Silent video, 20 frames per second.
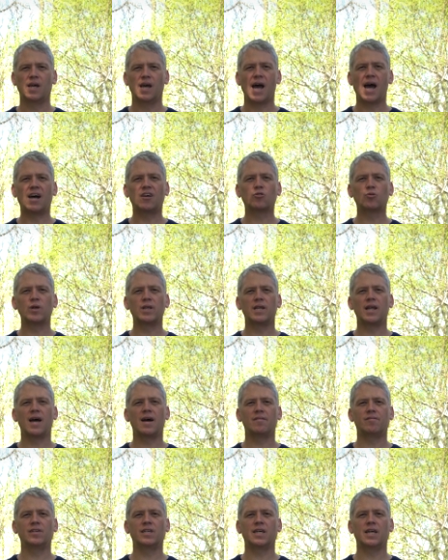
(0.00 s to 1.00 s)
As we
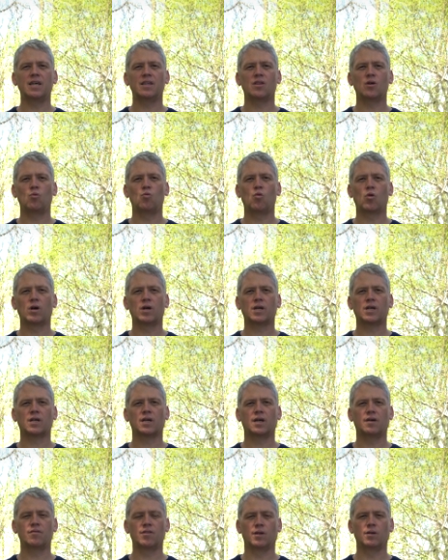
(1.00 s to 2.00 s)
navigate the work
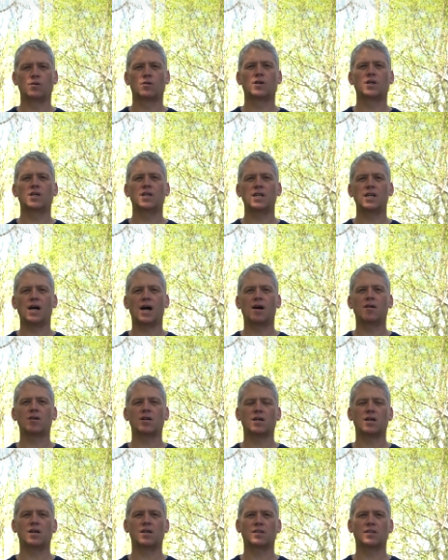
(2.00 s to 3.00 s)
of the Lord in our
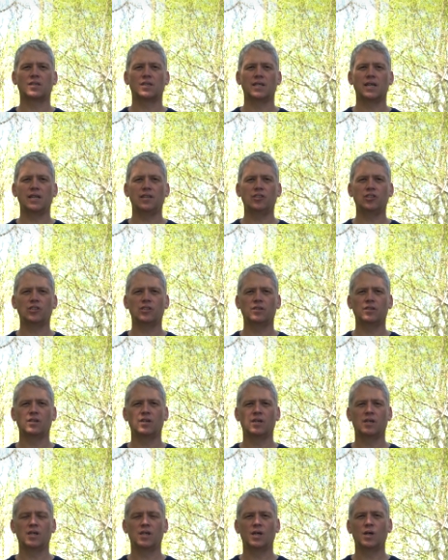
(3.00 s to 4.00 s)
congregation,
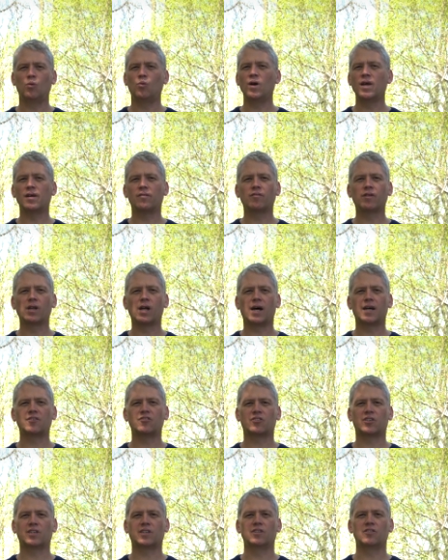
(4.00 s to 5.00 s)
we have lots
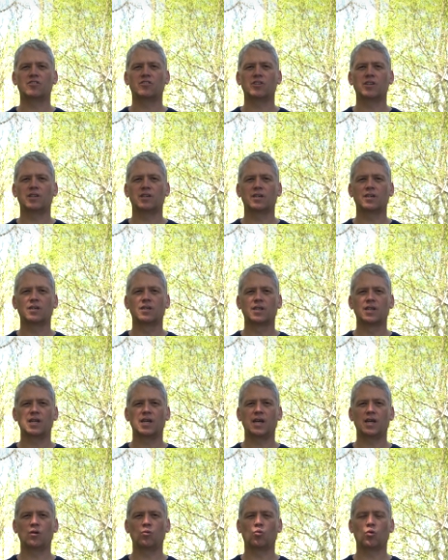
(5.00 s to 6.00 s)
to consider
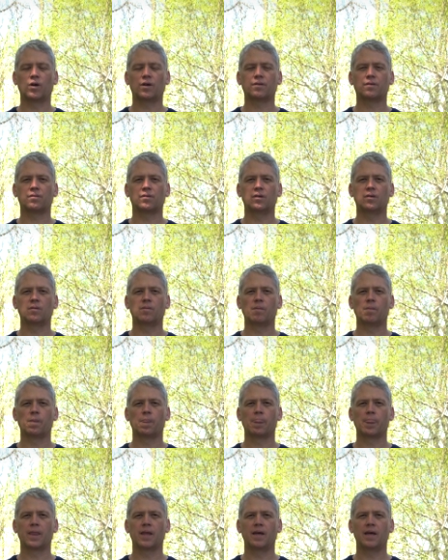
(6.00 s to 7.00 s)
and work through.
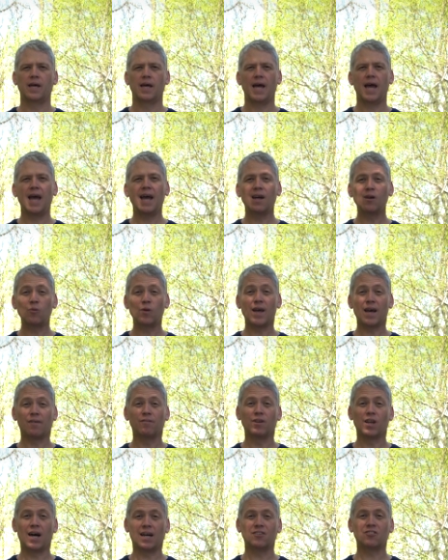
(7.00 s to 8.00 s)
And we have
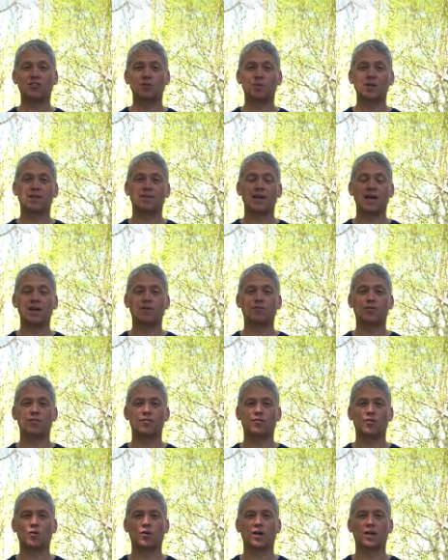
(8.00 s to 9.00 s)
lots to be thankful
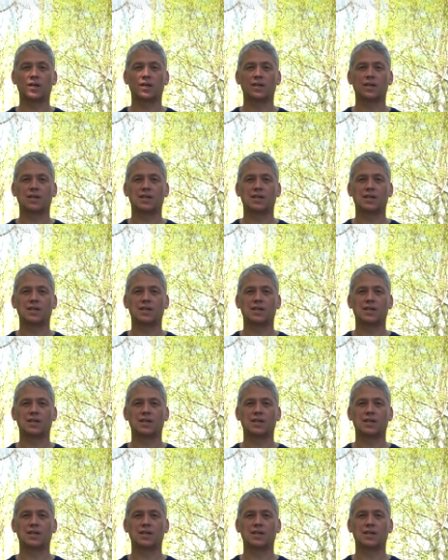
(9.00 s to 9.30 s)
for.